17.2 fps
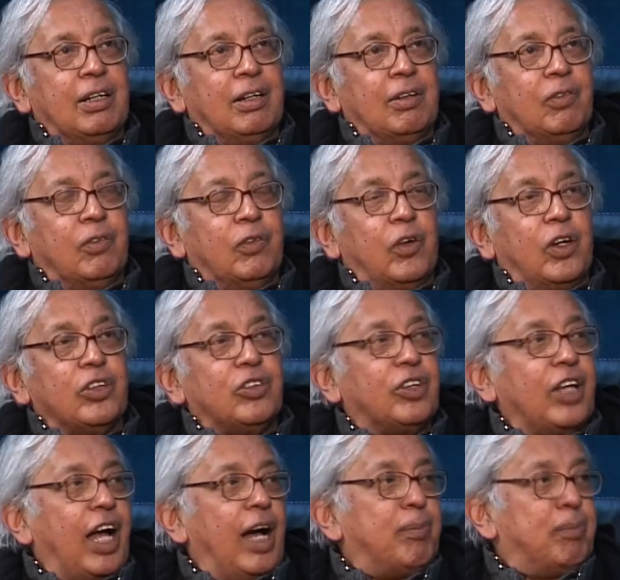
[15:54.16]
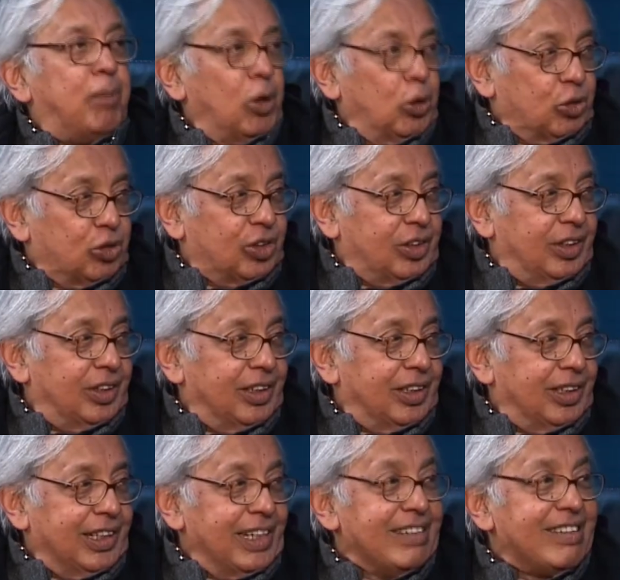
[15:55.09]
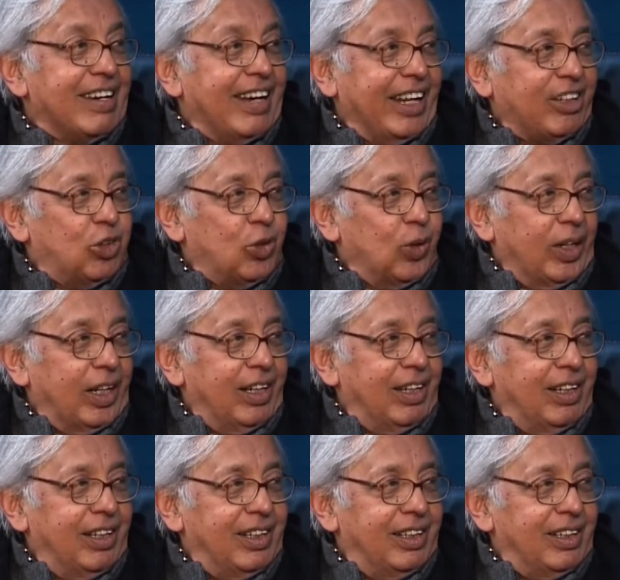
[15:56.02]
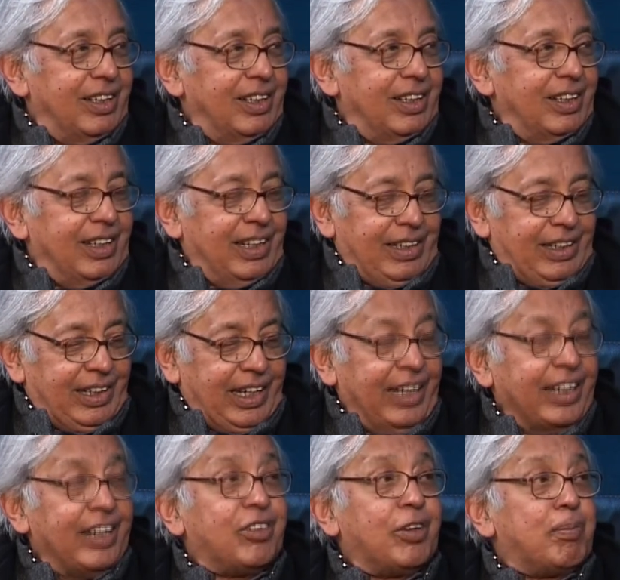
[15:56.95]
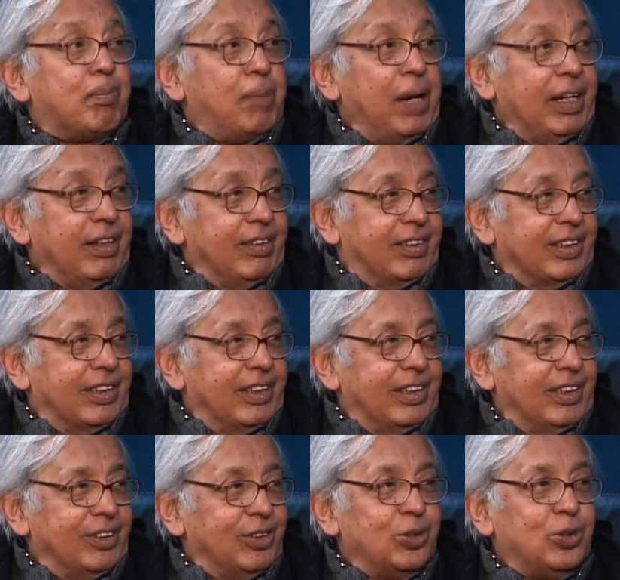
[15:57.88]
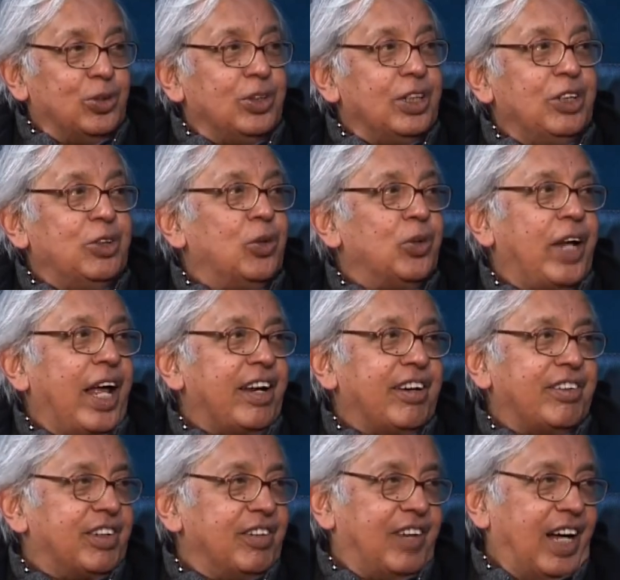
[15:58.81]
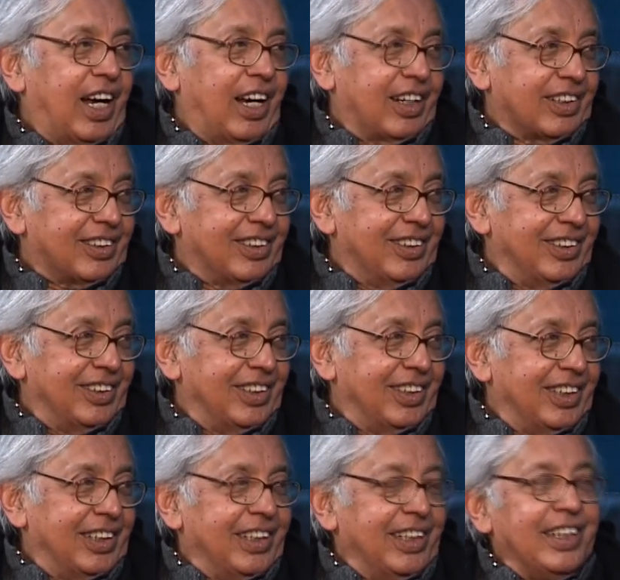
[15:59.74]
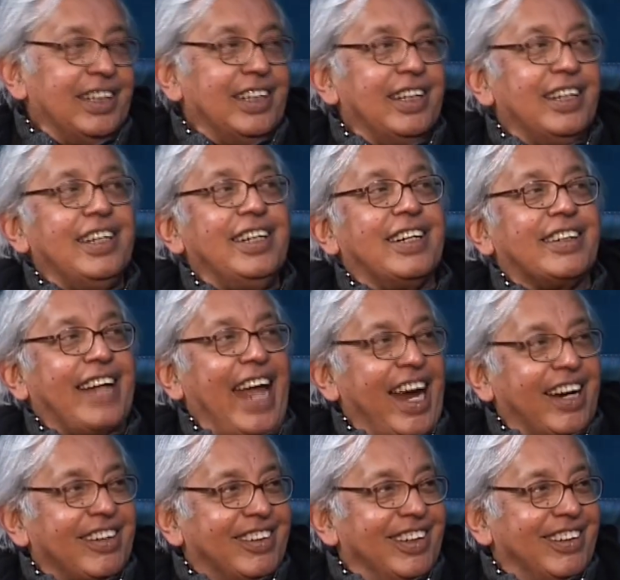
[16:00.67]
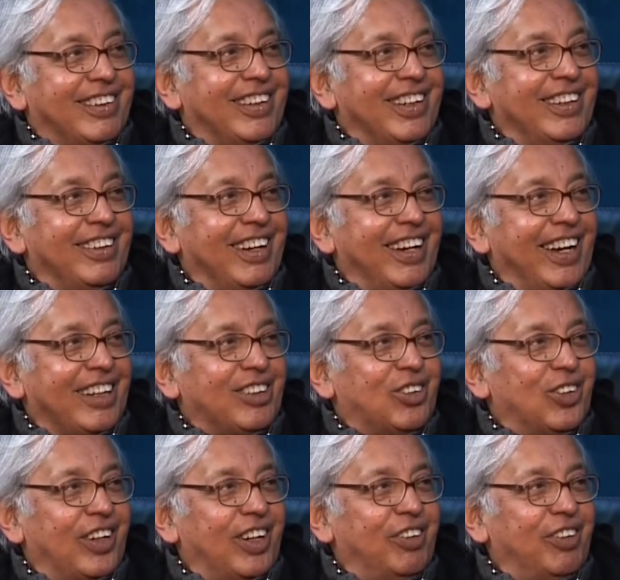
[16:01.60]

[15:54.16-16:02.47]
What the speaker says: was opposed intellectually and as a painter to the new narrative art. He attacked it intellectually